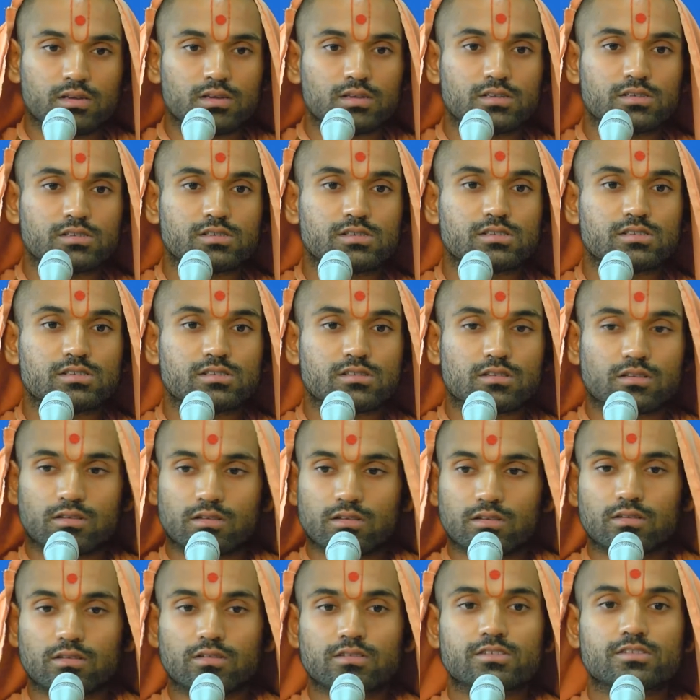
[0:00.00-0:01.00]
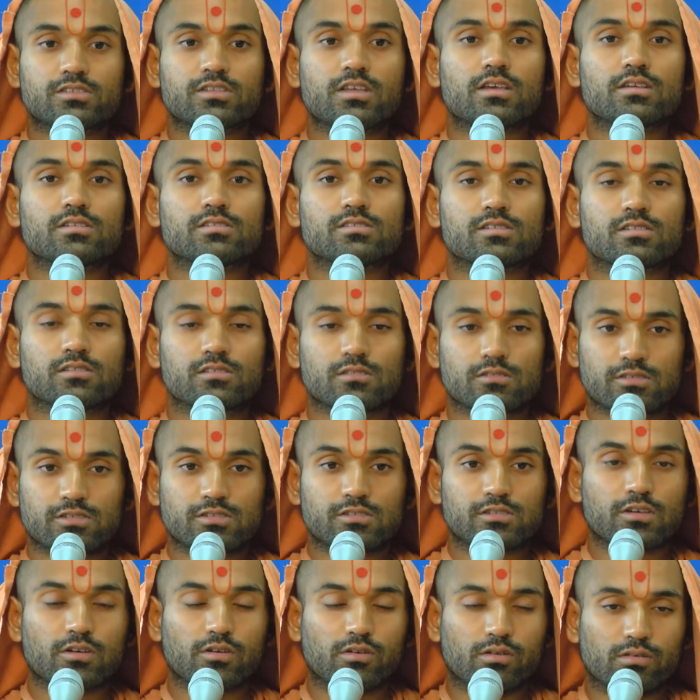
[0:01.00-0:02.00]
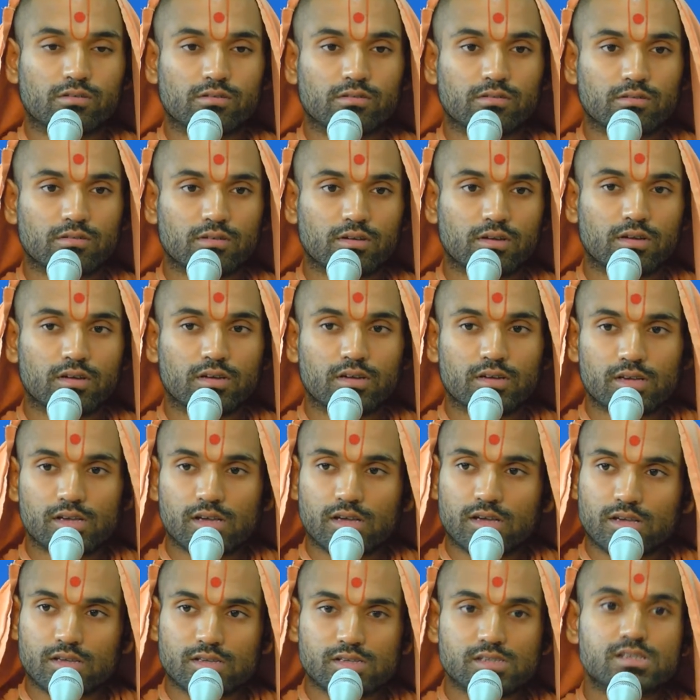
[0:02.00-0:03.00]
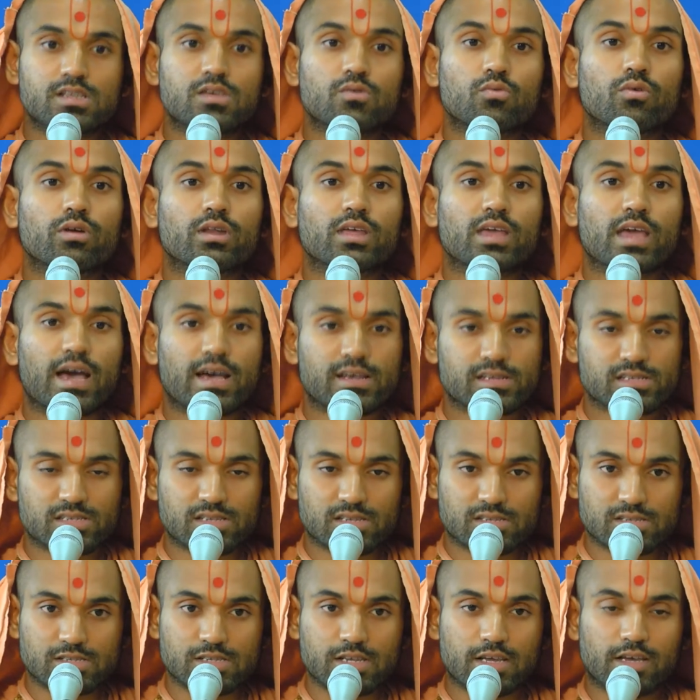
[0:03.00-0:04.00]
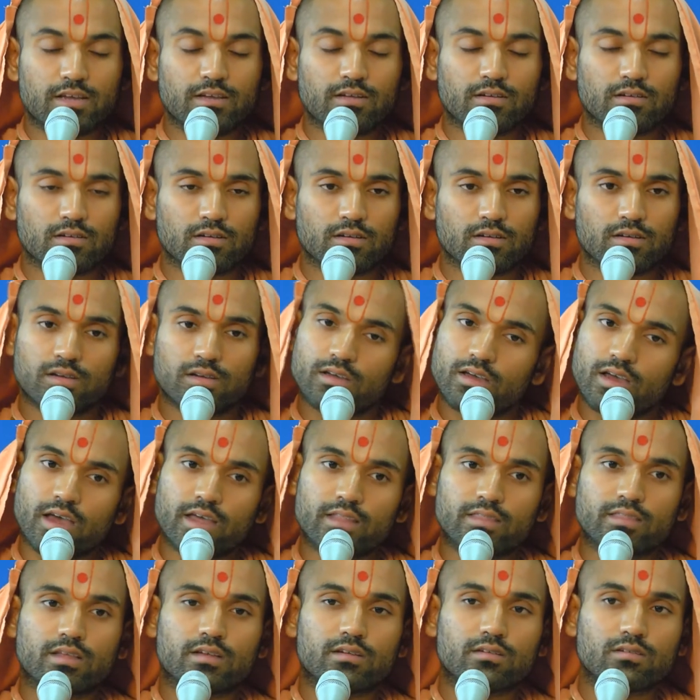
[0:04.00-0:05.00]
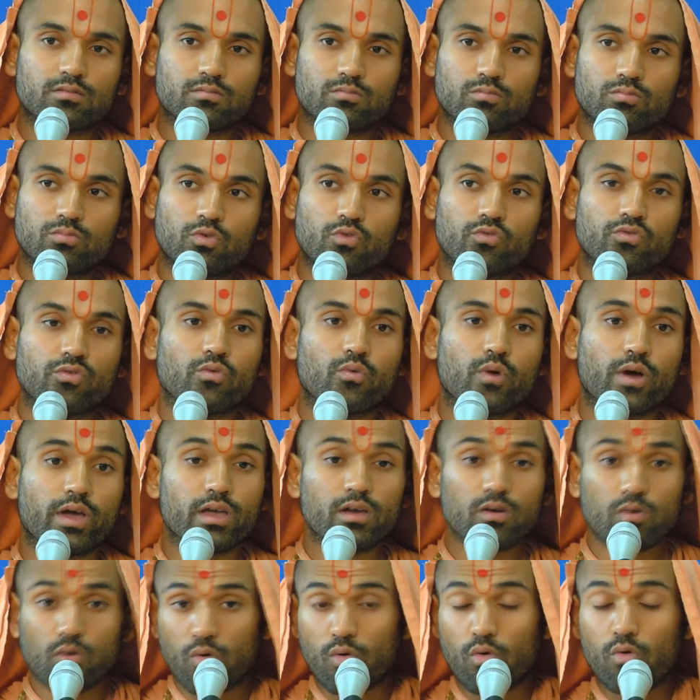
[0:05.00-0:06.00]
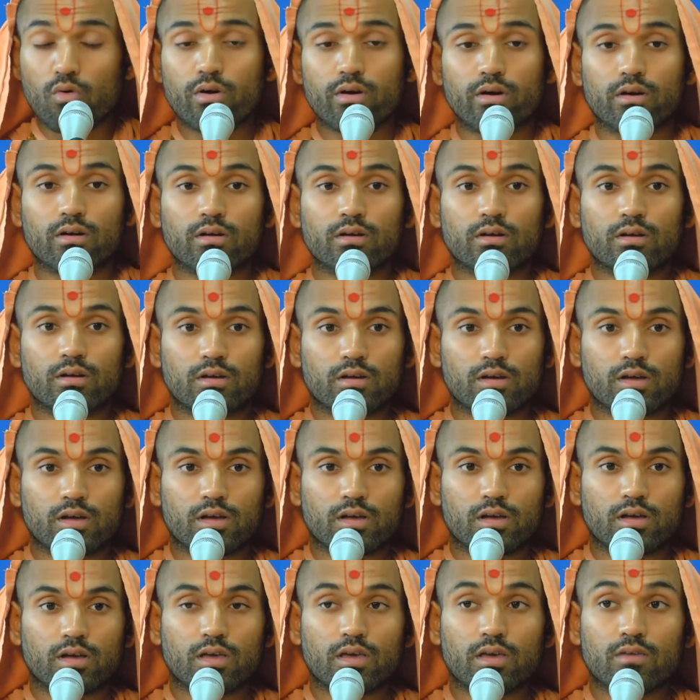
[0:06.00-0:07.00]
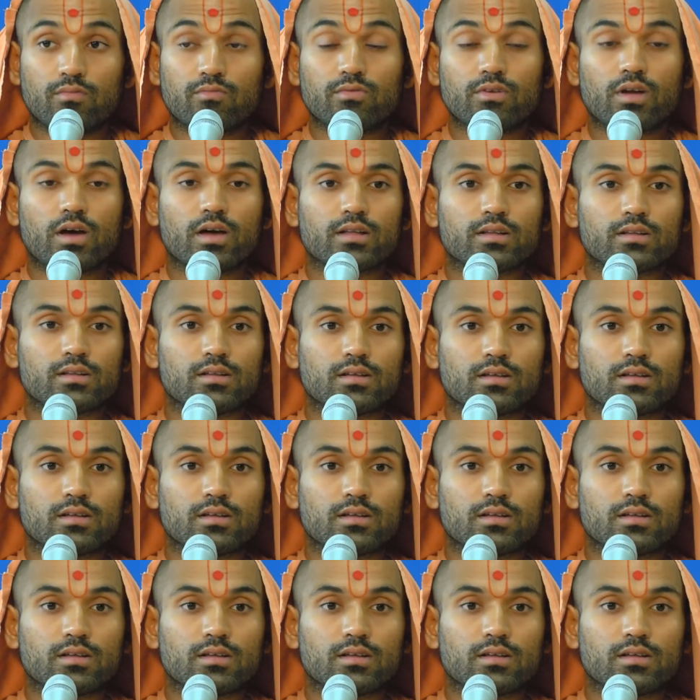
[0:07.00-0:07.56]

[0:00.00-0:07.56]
just stay still, see what he has to say, and then move away. Or, if not,